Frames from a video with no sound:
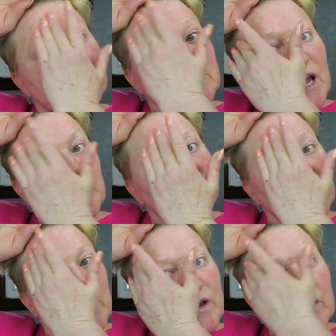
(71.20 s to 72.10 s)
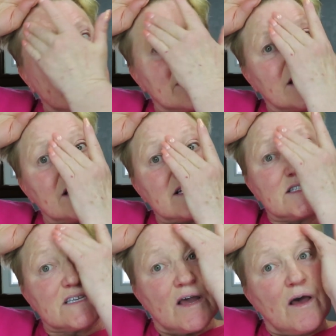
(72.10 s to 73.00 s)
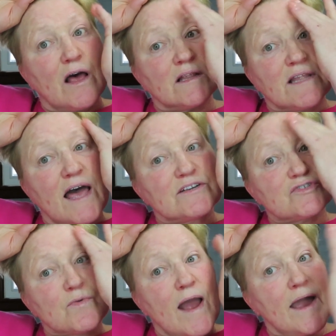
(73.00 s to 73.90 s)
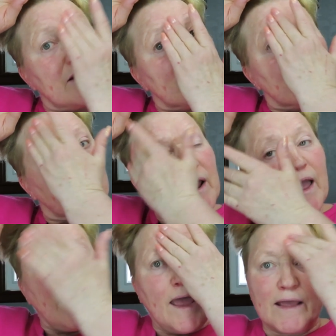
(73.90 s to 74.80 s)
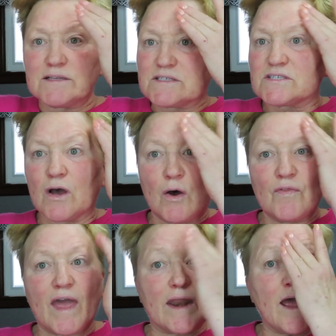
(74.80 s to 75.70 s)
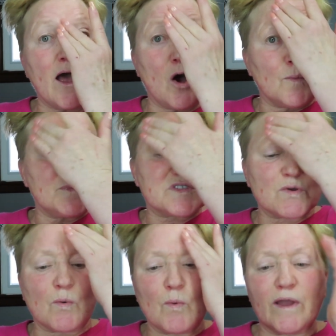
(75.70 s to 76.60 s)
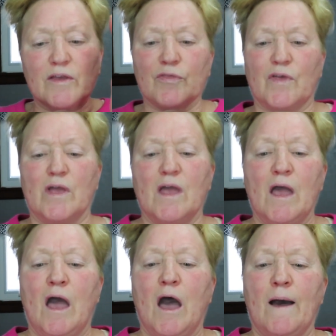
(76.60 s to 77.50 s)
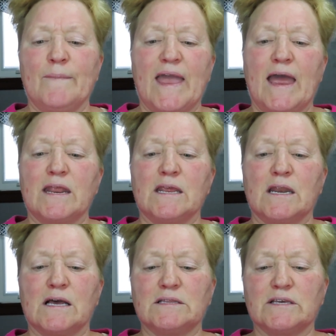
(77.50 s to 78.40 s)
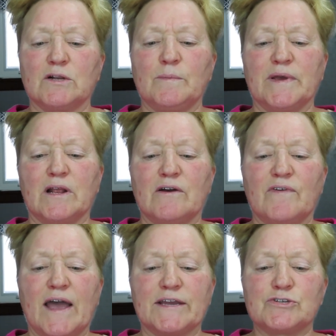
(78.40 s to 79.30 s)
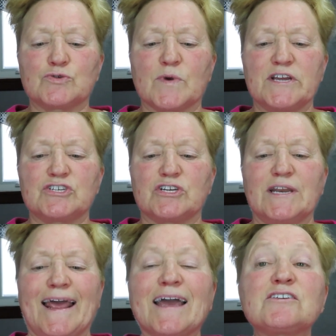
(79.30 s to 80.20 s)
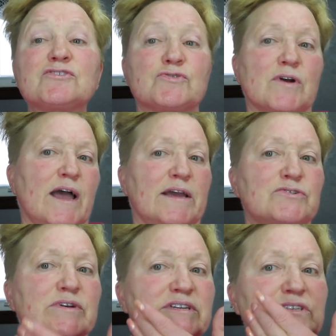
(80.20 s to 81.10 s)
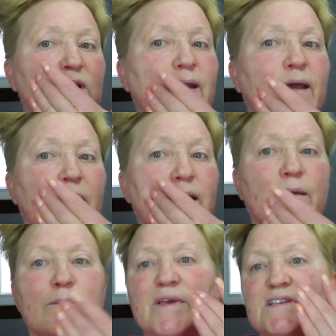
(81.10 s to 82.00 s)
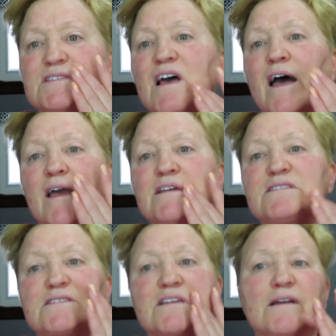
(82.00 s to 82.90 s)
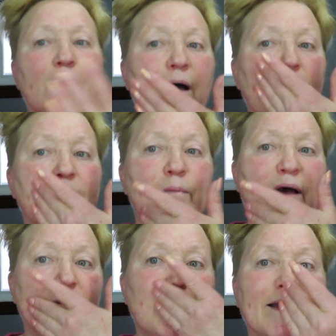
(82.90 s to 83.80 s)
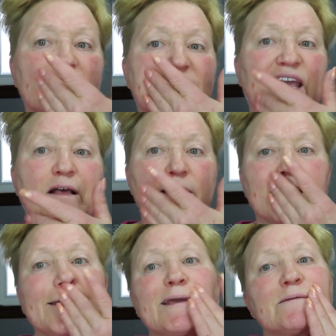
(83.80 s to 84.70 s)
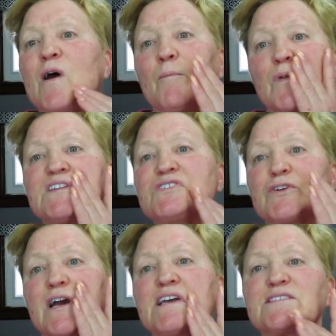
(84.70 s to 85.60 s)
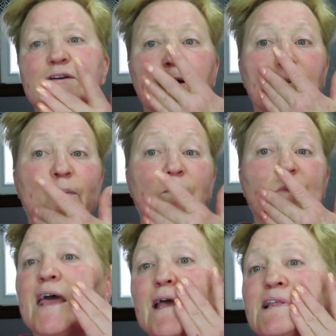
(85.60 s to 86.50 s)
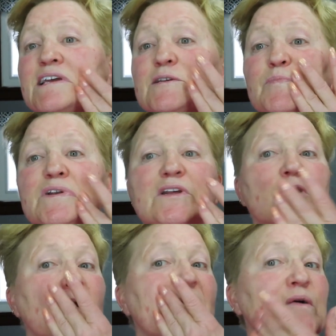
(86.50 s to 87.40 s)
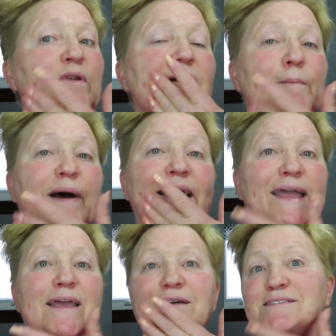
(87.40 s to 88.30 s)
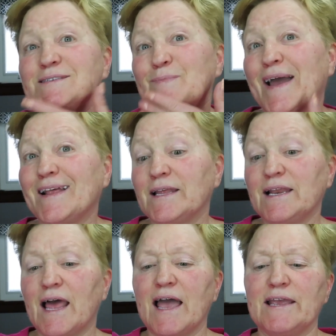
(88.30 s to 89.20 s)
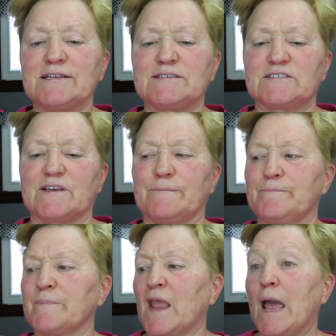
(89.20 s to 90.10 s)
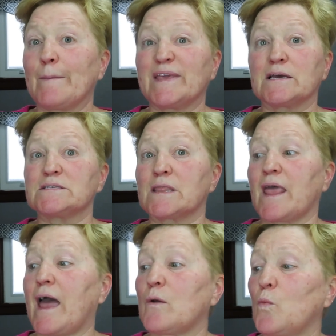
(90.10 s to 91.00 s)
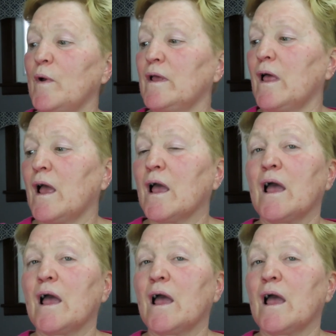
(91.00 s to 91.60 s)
This time of the year, it is a lot drier. And so that helps with adding a little bit of hydration, extra hydration, besides my daily moisturizer. And I like to put it around my smiley lines because that will